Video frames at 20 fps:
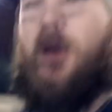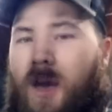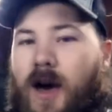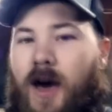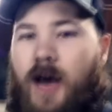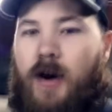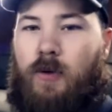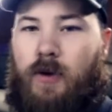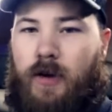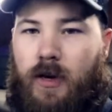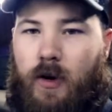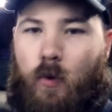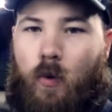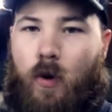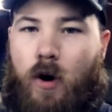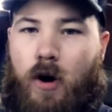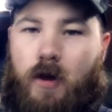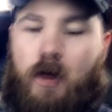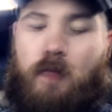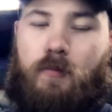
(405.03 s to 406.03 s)
I don't want to get
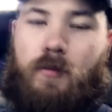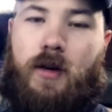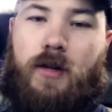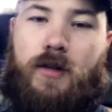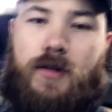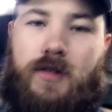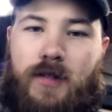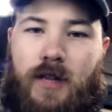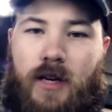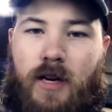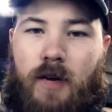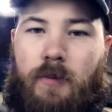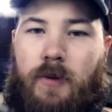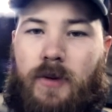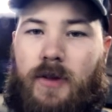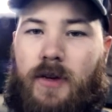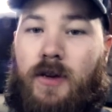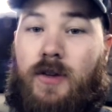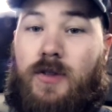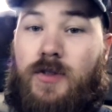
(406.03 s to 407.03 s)
water and mud stuck up
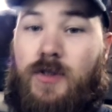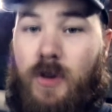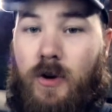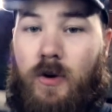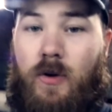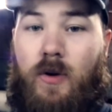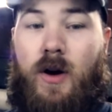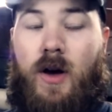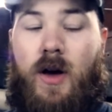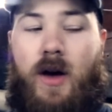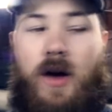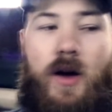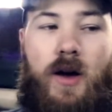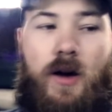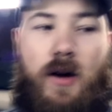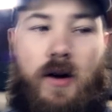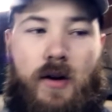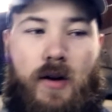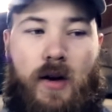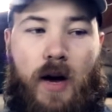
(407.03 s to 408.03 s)
in there. So
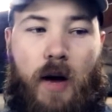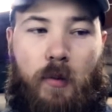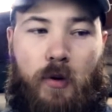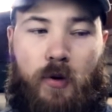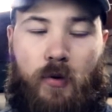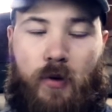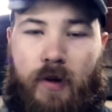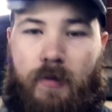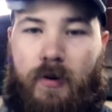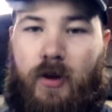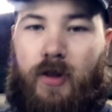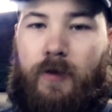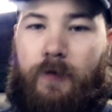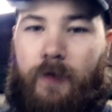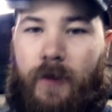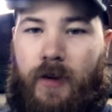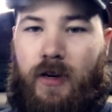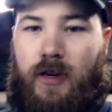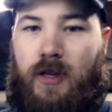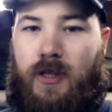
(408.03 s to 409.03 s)
I'm going to rebuild the
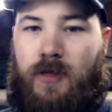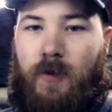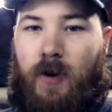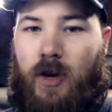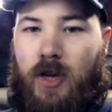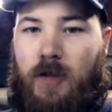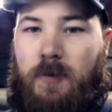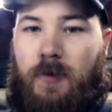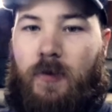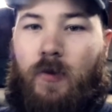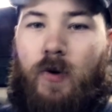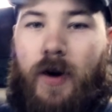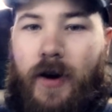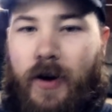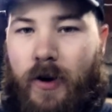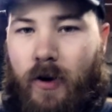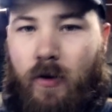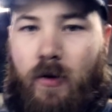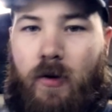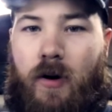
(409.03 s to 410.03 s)
fenders first before I
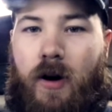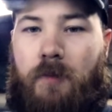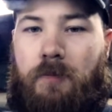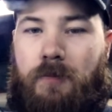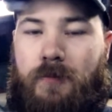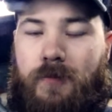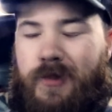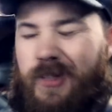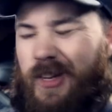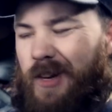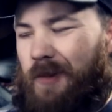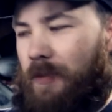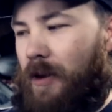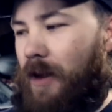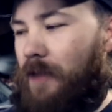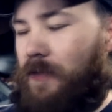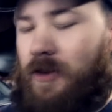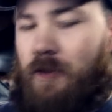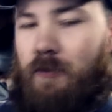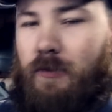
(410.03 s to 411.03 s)
go dump
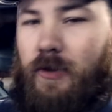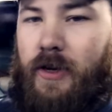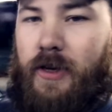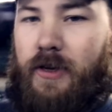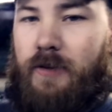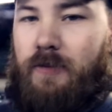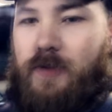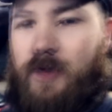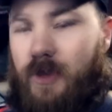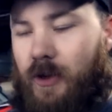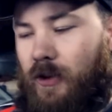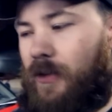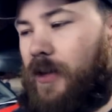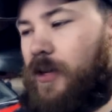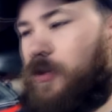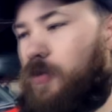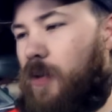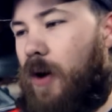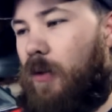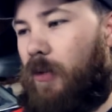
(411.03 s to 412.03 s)
off into mud. So
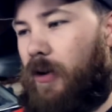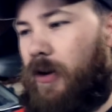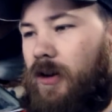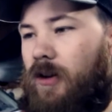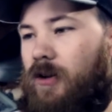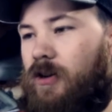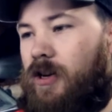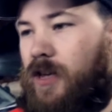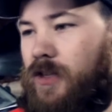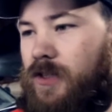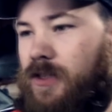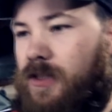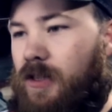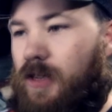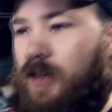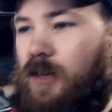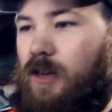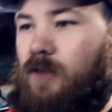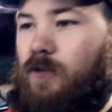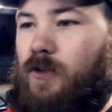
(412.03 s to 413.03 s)
that's why I want to go test
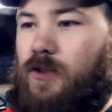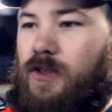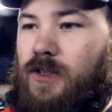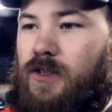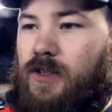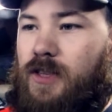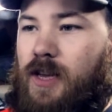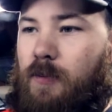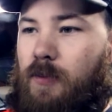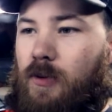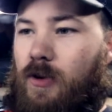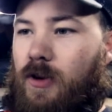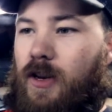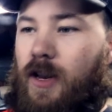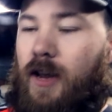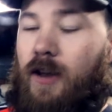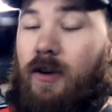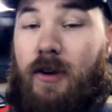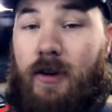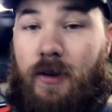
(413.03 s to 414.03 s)
the viscous coupler
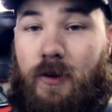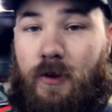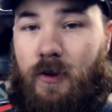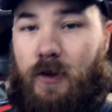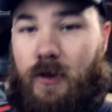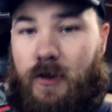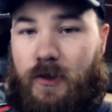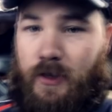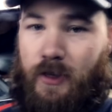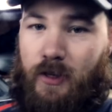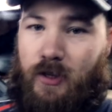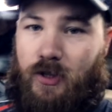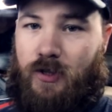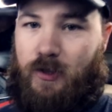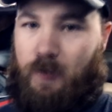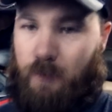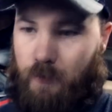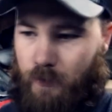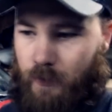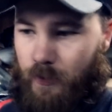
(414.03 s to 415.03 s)
today on a hill instead of
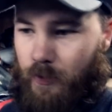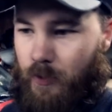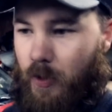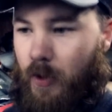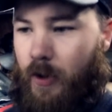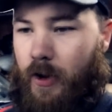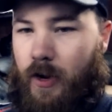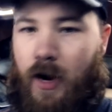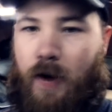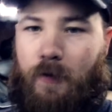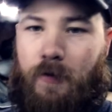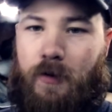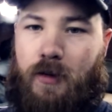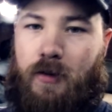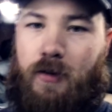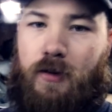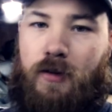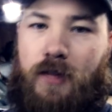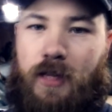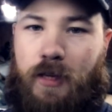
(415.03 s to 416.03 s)
just throwing it off
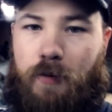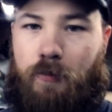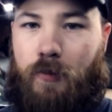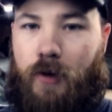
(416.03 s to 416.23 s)
into deep